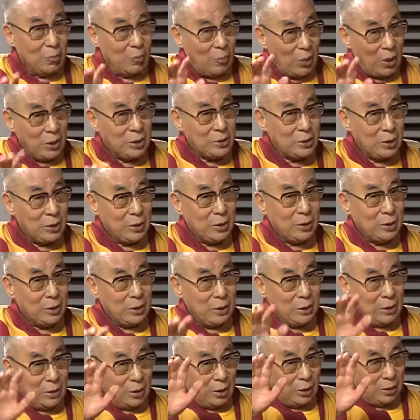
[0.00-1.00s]
But
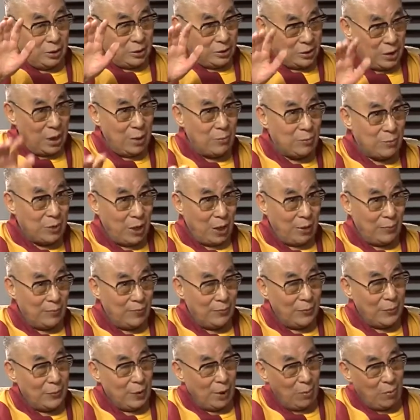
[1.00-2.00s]
at the same
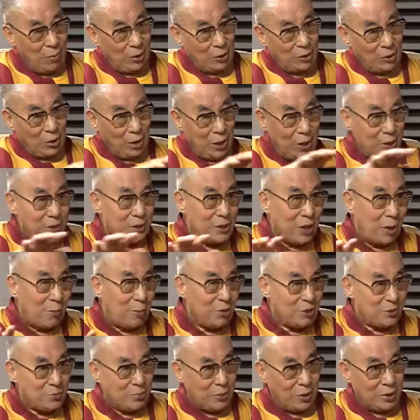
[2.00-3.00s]
time, among the
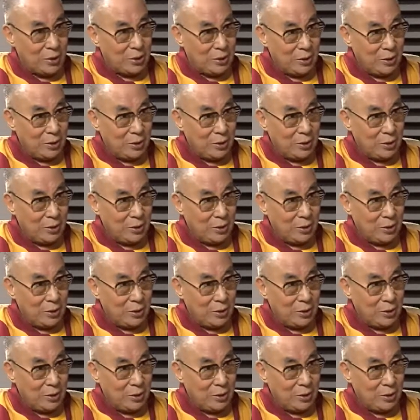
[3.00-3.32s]
establishment,